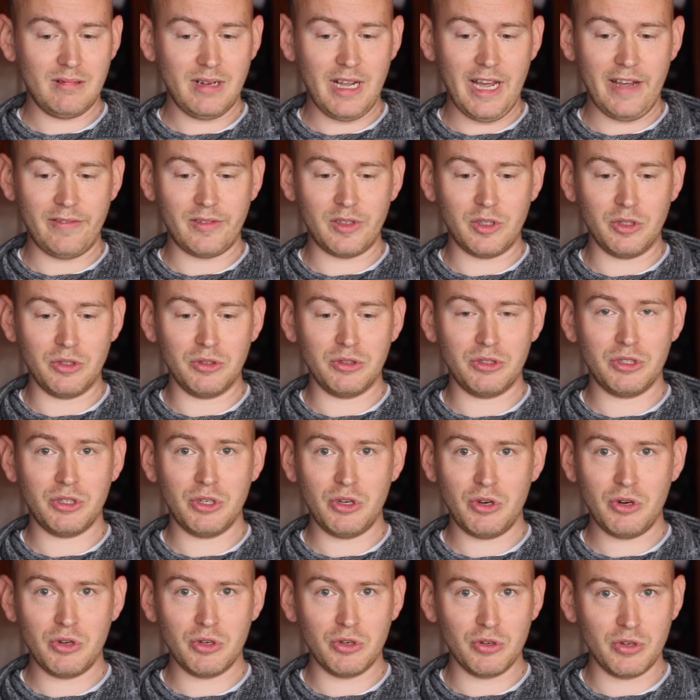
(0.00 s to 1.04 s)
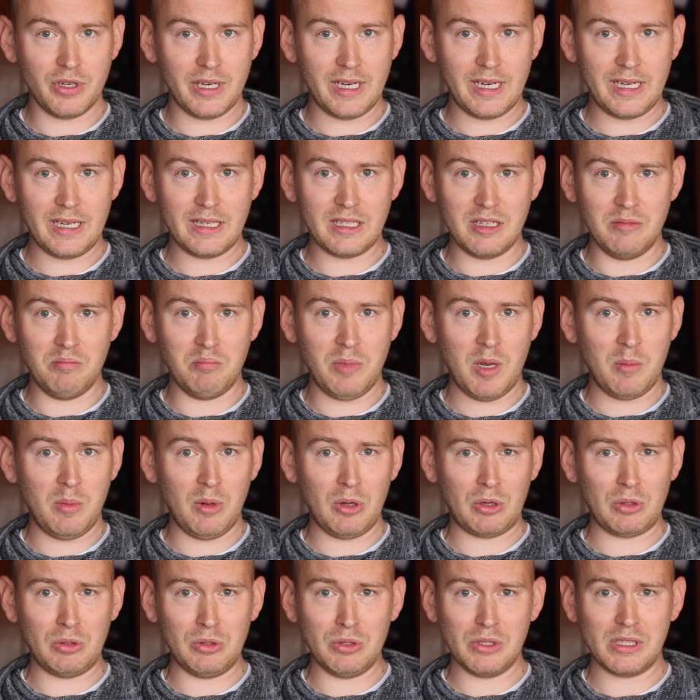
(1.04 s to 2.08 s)
After 2 degrees in
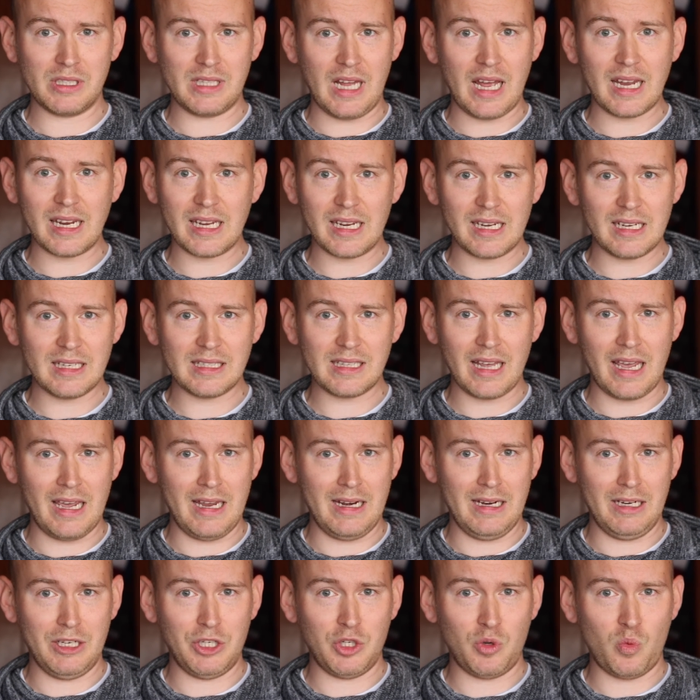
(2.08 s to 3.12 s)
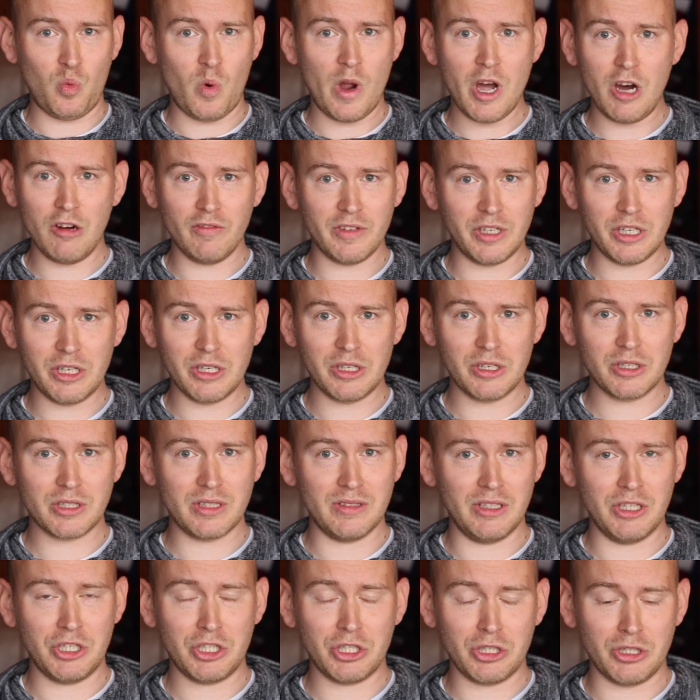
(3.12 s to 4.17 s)
biblical studies and 12 years
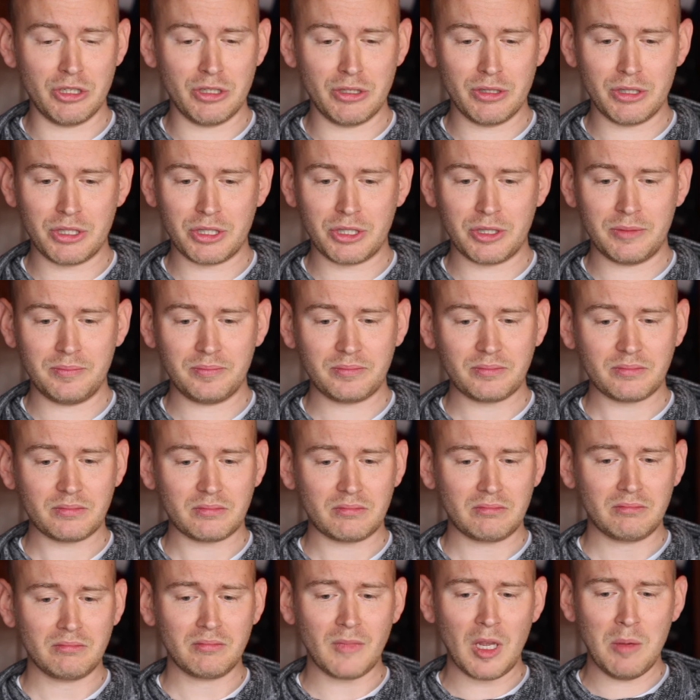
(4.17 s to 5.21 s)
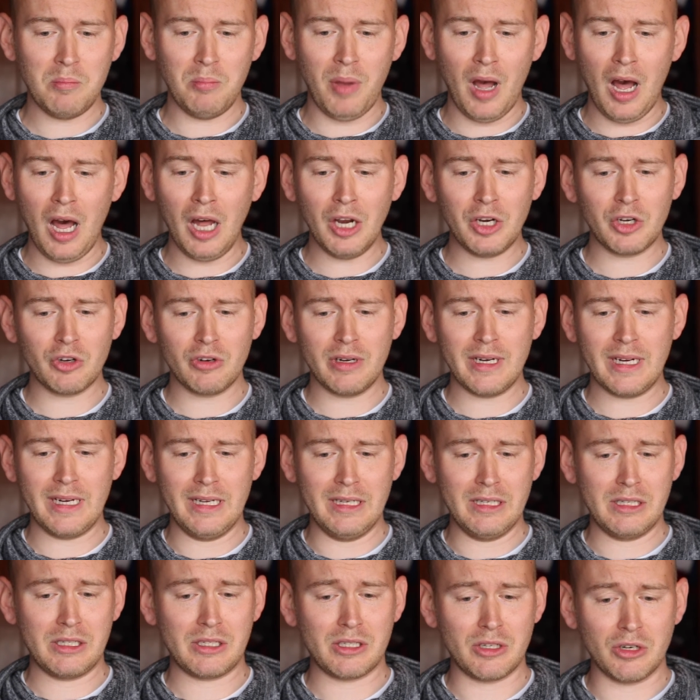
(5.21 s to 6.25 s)
in the church, pondering
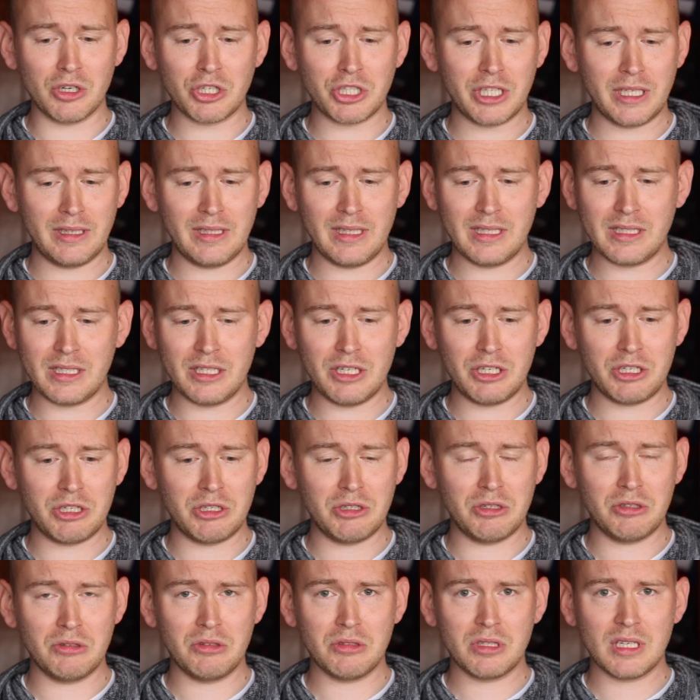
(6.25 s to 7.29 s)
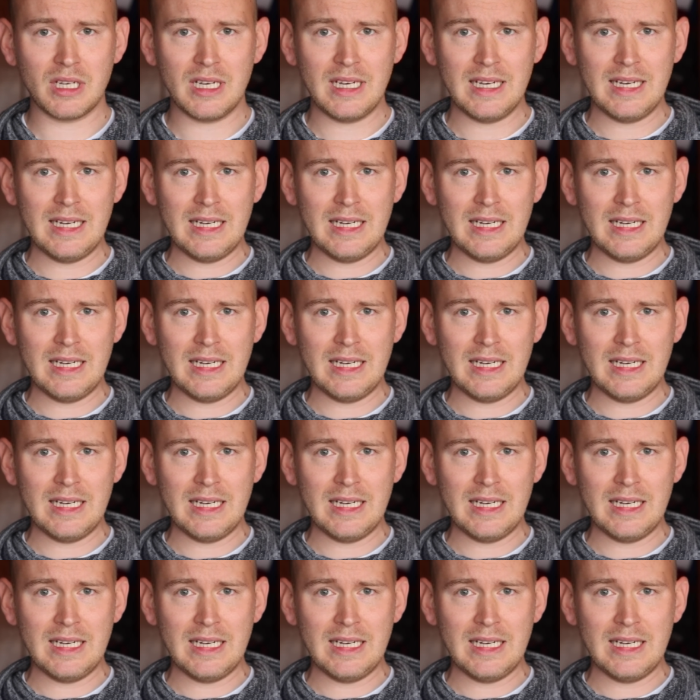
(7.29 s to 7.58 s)
and searching these issues,